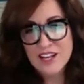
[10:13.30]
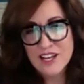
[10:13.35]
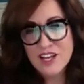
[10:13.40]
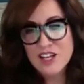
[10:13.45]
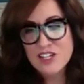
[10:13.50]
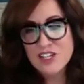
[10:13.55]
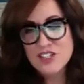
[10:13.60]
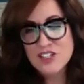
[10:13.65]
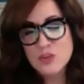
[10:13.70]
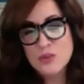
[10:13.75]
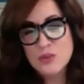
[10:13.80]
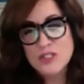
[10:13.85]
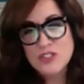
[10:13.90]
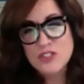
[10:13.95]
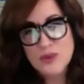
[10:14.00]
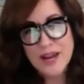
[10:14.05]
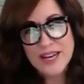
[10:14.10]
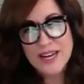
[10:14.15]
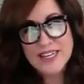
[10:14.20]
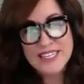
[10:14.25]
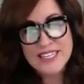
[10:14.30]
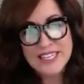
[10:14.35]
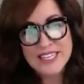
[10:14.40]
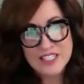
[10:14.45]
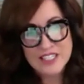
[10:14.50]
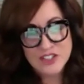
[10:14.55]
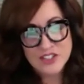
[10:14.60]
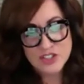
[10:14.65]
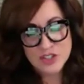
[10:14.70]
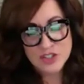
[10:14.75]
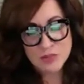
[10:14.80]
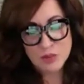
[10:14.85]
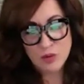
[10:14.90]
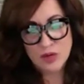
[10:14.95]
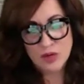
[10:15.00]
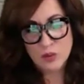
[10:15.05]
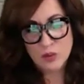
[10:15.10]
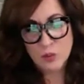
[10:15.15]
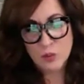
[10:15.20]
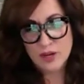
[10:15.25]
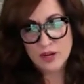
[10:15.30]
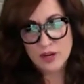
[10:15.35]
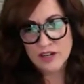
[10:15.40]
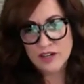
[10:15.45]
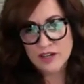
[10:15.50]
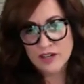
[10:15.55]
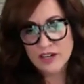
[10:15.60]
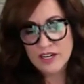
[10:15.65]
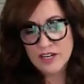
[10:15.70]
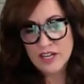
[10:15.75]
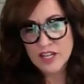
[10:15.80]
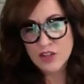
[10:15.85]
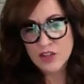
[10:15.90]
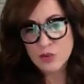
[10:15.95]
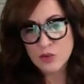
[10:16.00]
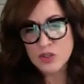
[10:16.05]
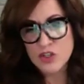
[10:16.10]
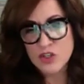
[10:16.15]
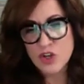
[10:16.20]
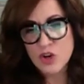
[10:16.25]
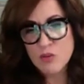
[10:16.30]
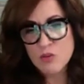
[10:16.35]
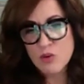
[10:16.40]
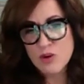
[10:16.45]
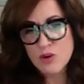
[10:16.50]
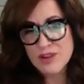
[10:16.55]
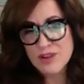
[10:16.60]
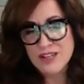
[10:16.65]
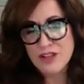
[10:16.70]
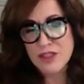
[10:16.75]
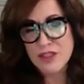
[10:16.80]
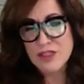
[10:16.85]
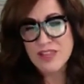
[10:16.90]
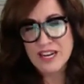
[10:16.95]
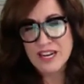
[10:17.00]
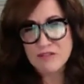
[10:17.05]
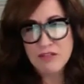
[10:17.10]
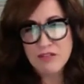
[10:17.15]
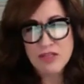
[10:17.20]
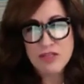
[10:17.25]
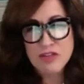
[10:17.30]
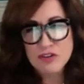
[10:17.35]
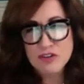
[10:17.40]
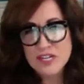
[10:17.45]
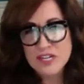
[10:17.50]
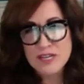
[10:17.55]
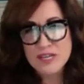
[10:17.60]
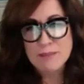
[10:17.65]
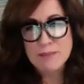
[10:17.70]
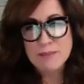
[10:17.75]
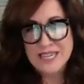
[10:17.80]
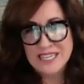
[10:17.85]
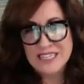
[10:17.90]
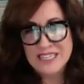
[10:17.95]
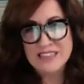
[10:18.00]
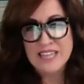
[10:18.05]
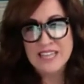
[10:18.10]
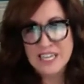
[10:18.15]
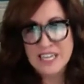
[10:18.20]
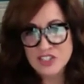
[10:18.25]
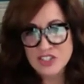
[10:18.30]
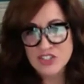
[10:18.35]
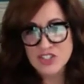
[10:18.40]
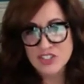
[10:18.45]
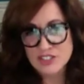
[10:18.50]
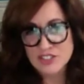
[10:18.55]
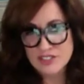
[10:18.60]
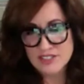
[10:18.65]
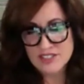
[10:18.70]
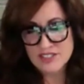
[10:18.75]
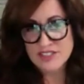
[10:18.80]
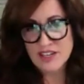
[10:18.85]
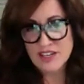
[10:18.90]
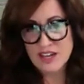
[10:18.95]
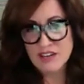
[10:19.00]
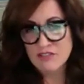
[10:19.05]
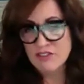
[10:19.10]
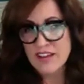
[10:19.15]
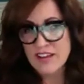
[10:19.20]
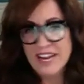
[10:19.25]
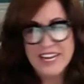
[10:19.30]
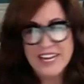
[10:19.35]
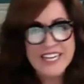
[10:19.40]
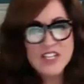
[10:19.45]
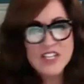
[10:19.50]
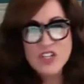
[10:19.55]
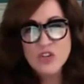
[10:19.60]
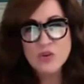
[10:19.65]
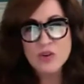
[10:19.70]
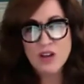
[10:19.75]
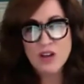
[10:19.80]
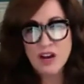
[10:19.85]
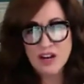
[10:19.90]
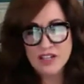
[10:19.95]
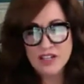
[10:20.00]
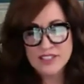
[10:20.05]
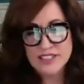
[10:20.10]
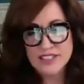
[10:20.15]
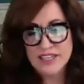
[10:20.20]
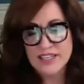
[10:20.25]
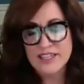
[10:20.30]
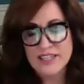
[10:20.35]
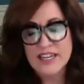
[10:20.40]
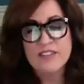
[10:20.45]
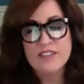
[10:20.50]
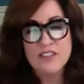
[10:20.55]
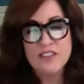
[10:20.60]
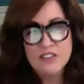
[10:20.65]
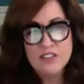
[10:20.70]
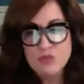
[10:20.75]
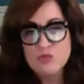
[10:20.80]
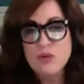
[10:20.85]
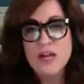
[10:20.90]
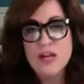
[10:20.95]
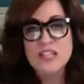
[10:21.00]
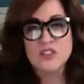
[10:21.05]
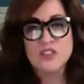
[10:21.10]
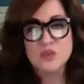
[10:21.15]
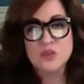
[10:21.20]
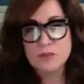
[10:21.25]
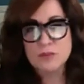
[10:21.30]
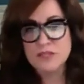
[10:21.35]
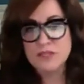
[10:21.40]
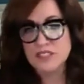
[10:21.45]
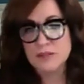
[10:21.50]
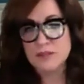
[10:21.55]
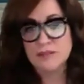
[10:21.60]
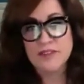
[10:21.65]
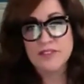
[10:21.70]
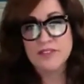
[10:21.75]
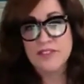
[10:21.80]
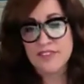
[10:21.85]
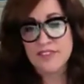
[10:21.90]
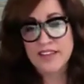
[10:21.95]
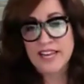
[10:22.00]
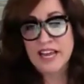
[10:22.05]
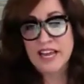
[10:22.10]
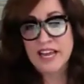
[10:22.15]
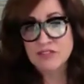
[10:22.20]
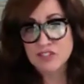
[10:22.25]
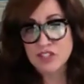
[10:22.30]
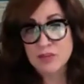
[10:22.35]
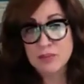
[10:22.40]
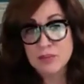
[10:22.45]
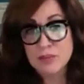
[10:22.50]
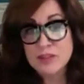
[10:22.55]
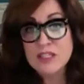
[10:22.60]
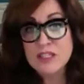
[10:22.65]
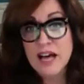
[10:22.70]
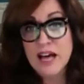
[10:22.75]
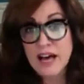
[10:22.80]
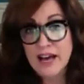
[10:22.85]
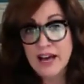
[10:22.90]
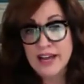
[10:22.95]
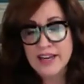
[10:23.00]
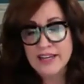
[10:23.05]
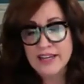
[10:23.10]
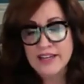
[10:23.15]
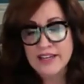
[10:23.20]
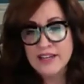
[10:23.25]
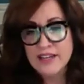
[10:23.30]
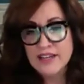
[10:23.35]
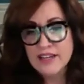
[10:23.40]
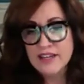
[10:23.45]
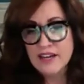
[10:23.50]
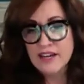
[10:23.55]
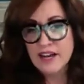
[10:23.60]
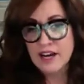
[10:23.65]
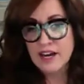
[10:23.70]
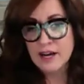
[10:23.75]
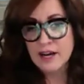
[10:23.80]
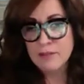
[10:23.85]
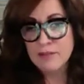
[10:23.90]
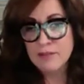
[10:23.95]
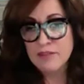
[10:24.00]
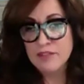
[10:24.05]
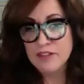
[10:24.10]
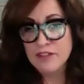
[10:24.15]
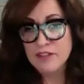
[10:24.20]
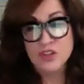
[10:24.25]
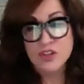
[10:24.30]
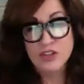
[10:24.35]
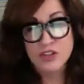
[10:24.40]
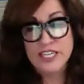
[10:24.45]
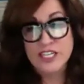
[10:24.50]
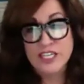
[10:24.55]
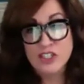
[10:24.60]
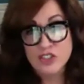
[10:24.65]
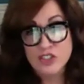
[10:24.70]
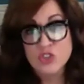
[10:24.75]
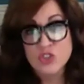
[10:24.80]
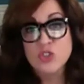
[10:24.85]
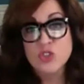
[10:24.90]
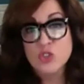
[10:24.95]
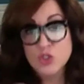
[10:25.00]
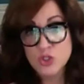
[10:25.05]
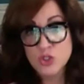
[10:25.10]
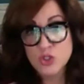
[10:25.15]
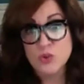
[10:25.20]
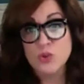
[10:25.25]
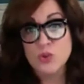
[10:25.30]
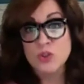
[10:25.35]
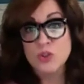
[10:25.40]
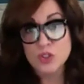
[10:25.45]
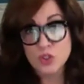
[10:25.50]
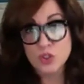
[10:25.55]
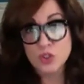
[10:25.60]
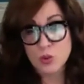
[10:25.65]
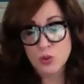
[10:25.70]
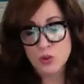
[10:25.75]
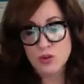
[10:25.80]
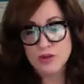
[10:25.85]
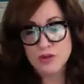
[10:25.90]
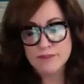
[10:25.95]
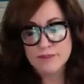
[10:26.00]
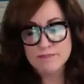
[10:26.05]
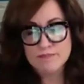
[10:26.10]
So we tried to get to the point where there were no more than kind of 30-minute lectures of any new content. And then the rest would be something that they'd have to apply the learning to or toward.